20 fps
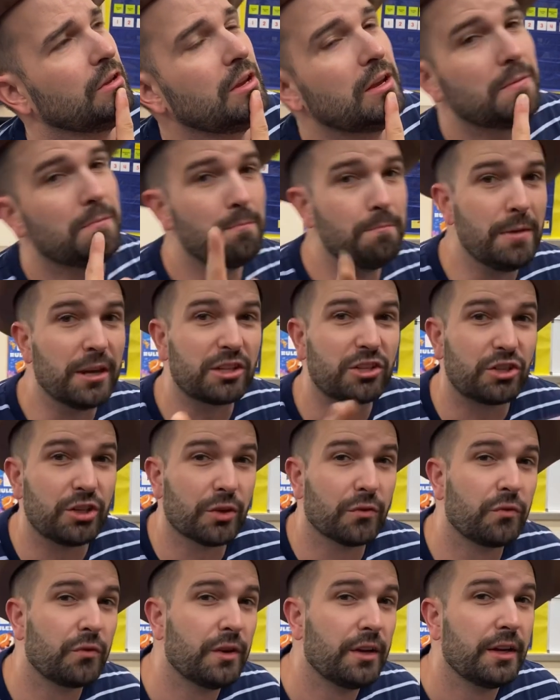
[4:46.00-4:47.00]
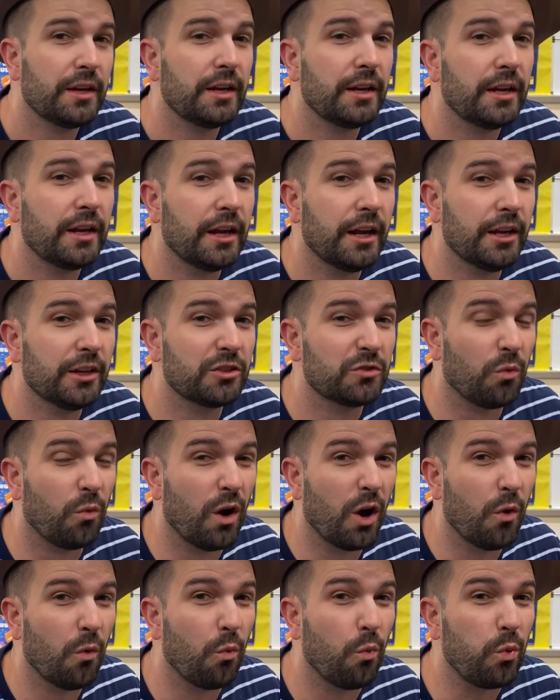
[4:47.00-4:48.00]
Mischief is
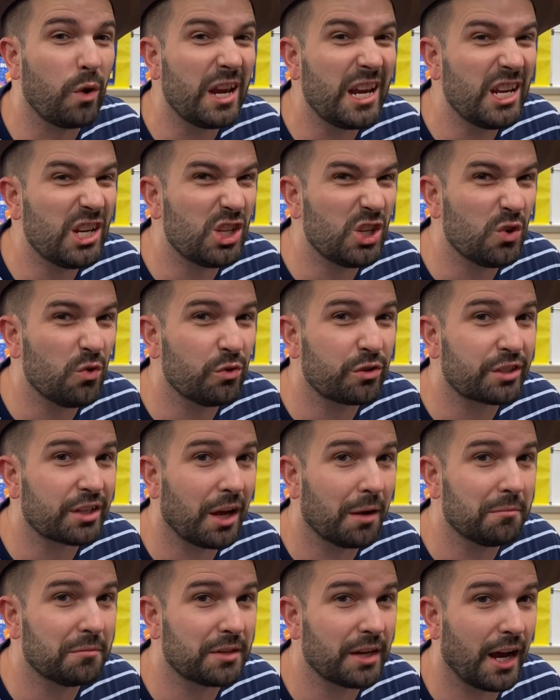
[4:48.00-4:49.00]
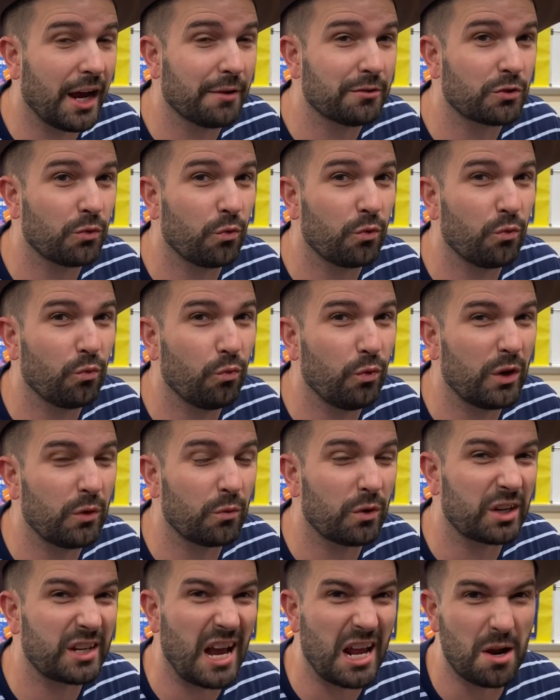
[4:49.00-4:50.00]
what we do sometimes when, when
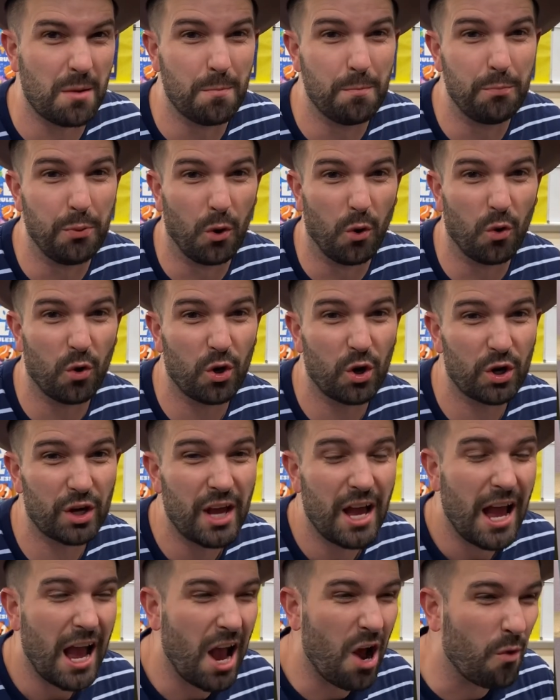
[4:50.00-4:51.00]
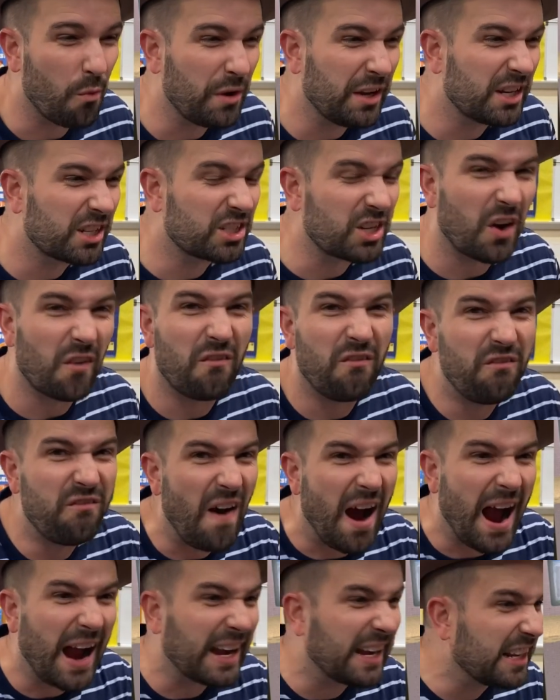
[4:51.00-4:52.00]
we're kind of bored and we just start
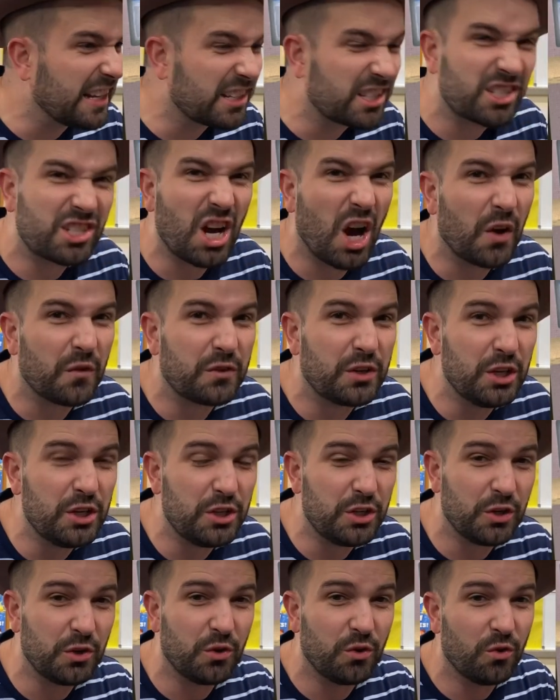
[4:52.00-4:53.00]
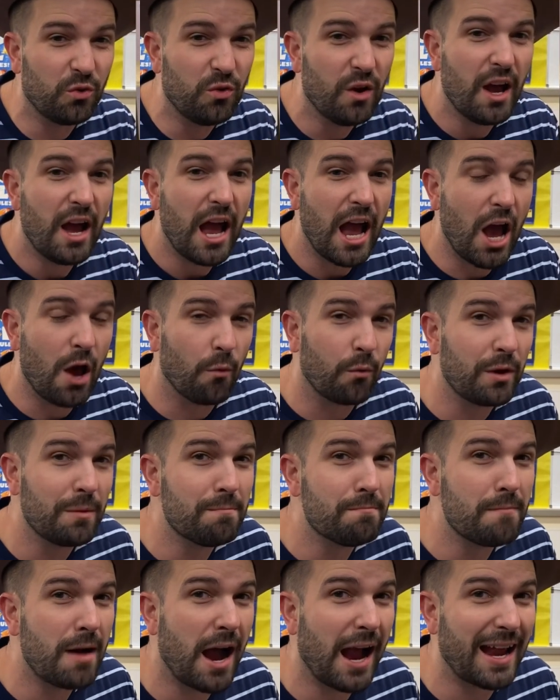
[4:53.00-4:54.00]
finding stuff to do and we
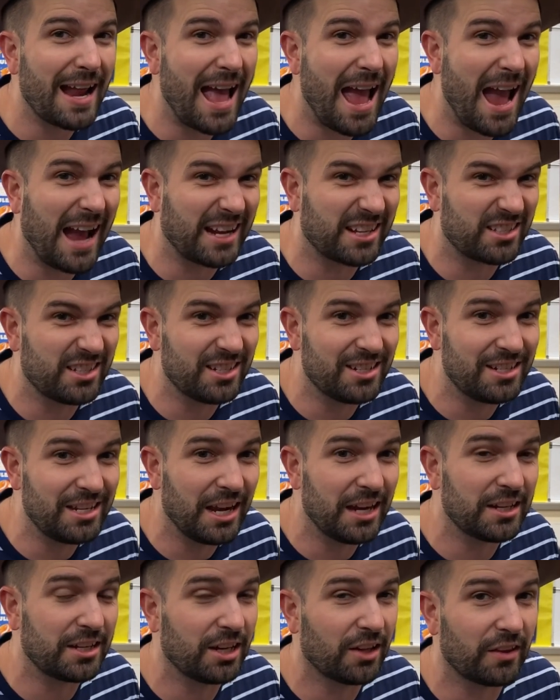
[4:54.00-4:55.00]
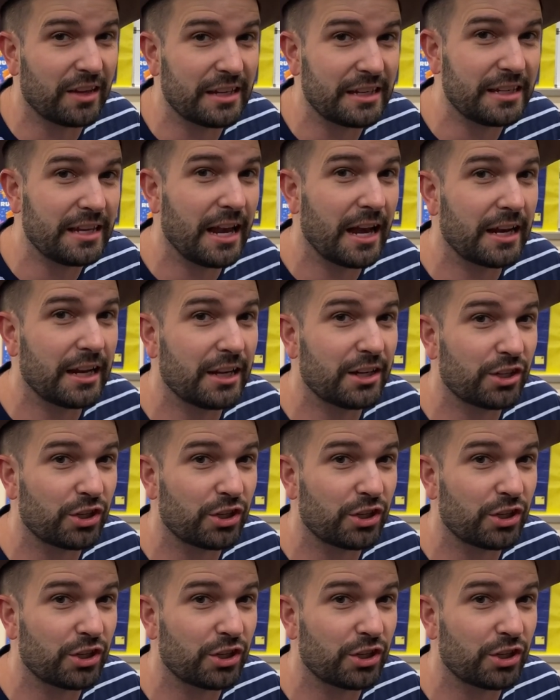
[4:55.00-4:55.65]
might accidentally get into